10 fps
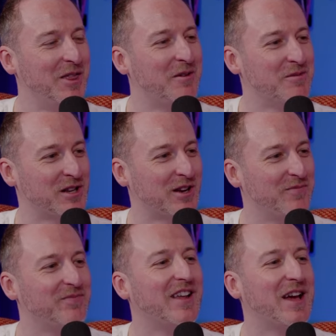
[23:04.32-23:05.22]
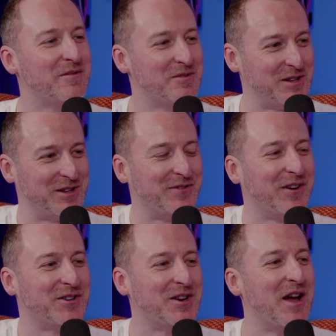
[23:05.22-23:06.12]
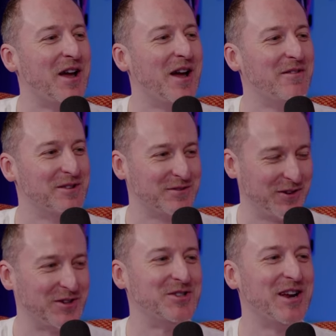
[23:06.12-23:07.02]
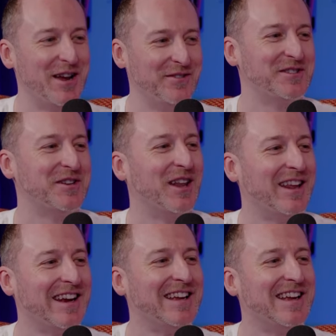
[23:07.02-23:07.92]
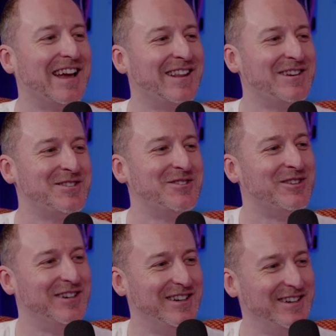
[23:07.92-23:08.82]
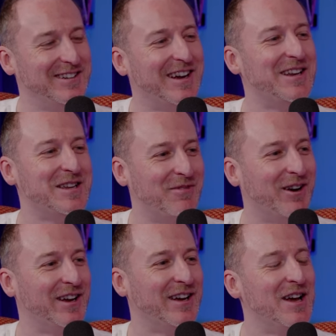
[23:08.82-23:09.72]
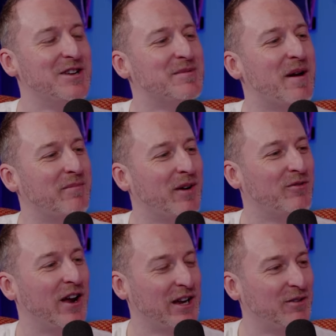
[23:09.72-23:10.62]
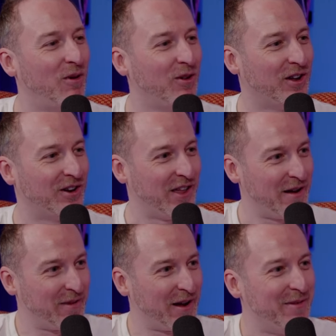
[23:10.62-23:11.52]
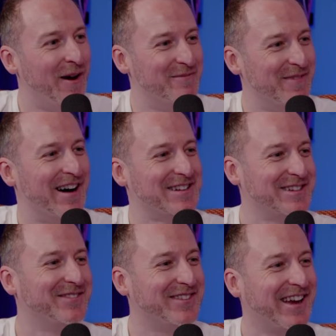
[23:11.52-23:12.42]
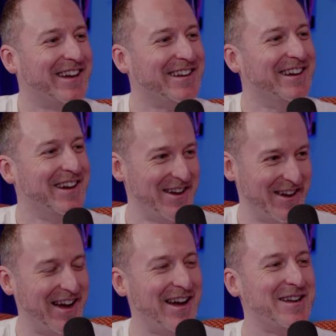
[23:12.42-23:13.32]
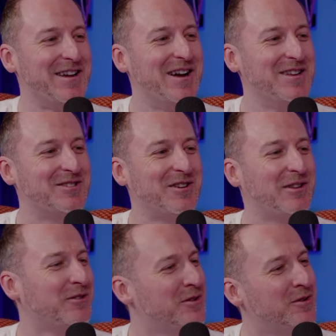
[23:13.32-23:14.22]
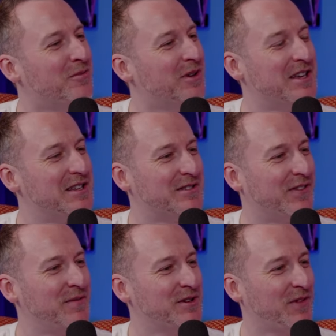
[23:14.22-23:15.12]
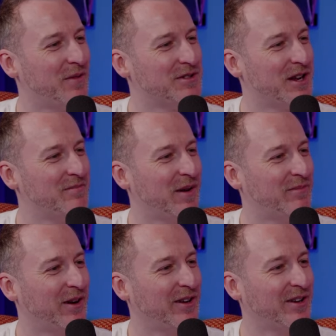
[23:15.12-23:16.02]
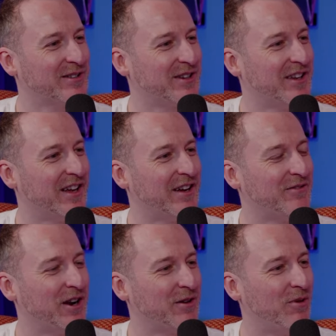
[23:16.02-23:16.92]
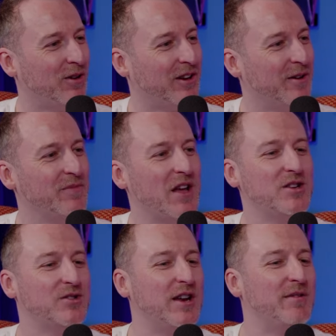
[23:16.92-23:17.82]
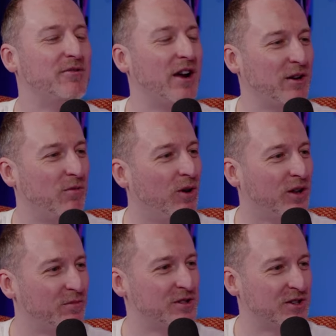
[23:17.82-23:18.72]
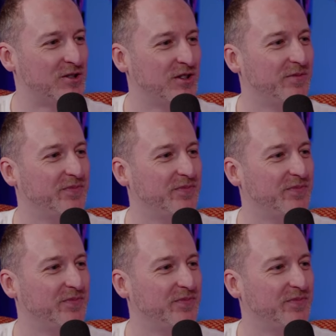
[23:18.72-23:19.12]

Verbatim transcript: That was Pot a, Idol? It was, for, it, it was for chefs and Lorraine Kelly show, and he won it. Do you remember Rick Waller, that big massive guy? Aye. Aye. So I don't even know what he's famous for. Was he in Big Brother or something like that, Rick Waller? I don't know. So anyway, Rick Waller was... Was he no